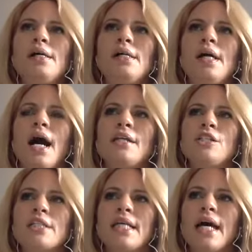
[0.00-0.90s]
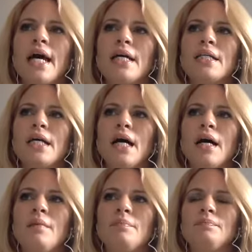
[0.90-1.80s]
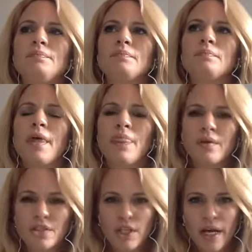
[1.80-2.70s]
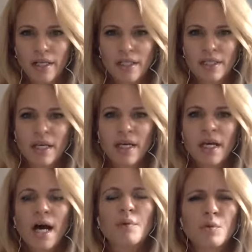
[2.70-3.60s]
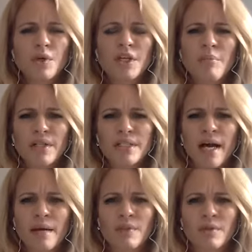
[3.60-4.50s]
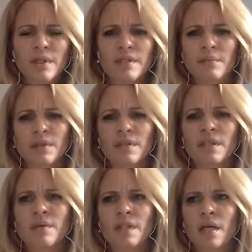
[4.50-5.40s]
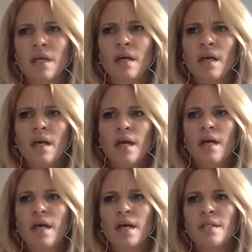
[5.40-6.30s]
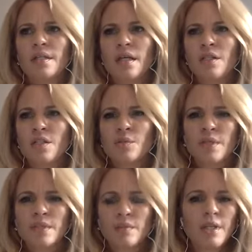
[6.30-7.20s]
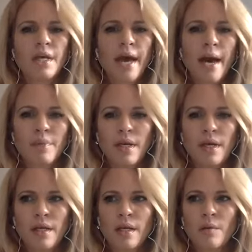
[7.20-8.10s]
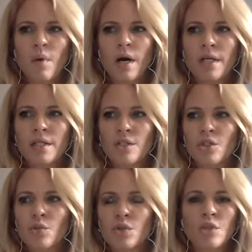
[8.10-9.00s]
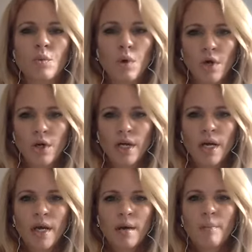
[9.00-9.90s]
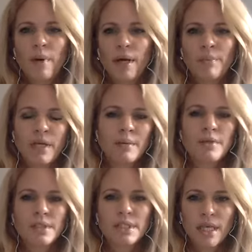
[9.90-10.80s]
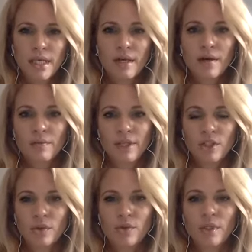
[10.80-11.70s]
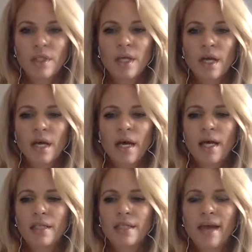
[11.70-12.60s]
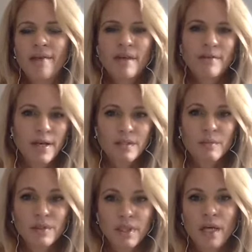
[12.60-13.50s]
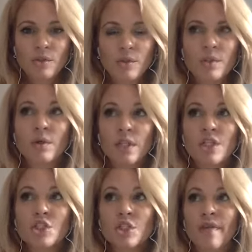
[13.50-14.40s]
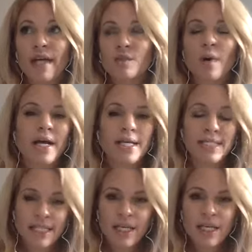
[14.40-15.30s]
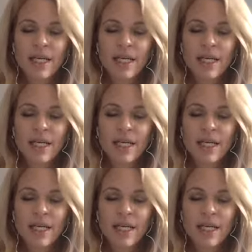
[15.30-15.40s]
I just had my third child. I was working part-time doing some consulting, and I just wasn't really happy. And I wanted to still work, but be able to take care of my children and have that flexible schedule. So initially, that's why I did it.